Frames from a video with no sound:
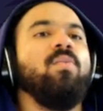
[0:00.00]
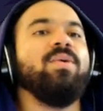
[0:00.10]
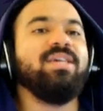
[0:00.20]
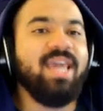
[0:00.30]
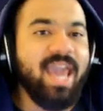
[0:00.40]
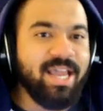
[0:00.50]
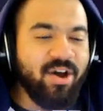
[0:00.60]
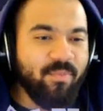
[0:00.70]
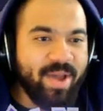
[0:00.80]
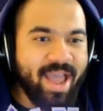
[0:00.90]
We can
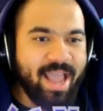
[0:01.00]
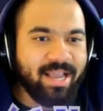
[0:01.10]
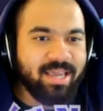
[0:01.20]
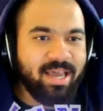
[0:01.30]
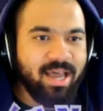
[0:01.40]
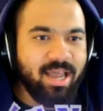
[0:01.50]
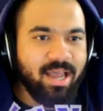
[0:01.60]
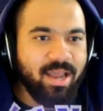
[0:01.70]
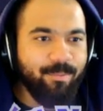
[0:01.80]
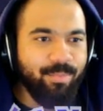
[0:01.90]
go back!
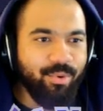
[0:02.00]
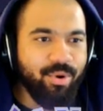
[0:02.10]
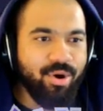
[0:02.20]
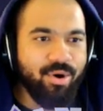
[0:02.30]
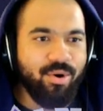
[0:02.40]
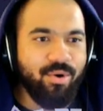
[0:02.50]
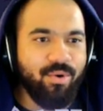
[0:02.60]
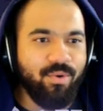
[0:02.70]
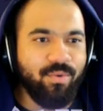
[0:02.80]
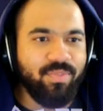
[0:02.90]

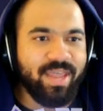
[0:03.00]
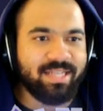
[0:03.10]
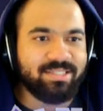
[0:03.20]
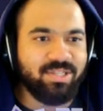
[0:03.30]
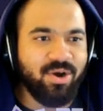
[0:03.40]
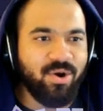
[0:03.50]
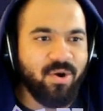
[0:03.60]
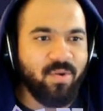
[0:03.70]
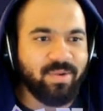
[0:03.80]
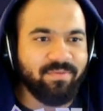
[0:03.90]
Bro, that's
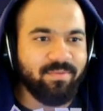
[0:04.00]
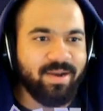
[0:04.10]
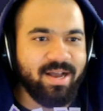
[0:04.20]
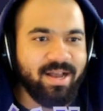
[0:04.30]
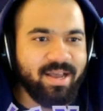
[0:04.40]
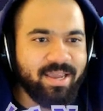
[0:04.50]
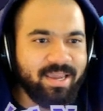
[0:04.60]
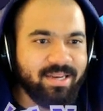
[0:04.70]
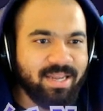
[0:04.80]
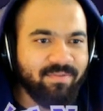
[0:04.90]
dope. Never
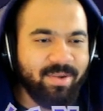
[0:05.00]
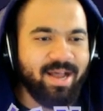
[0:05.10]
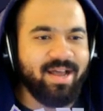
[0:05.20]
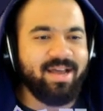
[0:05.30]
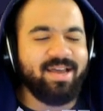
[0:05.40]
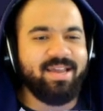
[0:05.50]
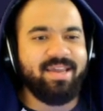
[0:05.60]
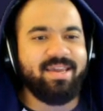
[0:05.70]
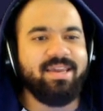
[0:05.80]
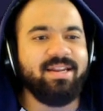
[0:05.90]
mind, never
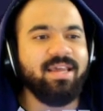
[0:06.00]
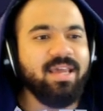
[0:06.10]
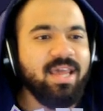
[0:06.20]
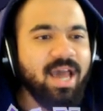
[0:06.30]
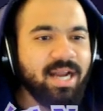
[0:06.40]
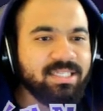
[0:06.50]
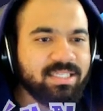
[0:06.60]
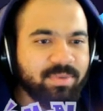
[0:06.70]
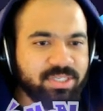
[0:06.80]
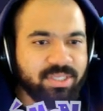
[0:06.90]
mind. I did
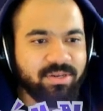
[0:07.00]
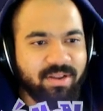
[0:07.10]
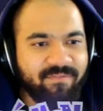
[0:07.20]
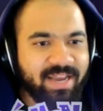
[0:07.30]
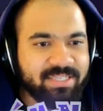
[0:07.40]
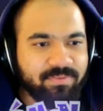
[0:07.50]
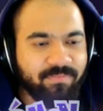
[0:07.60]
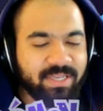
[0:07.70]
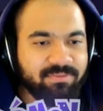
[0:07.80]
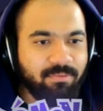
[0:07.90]
this mission the other day in
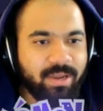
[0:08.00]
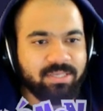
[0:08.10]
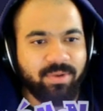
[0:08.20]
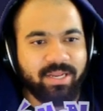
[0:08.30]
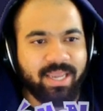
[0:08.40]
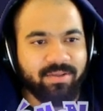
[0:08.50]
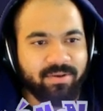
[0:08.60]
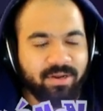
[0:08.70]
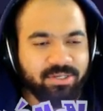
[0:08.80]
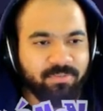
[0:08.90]
Festival Plaza. We had to gather
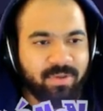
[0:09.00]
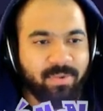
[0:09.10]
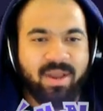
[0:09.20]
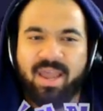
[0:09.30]
one hundred people.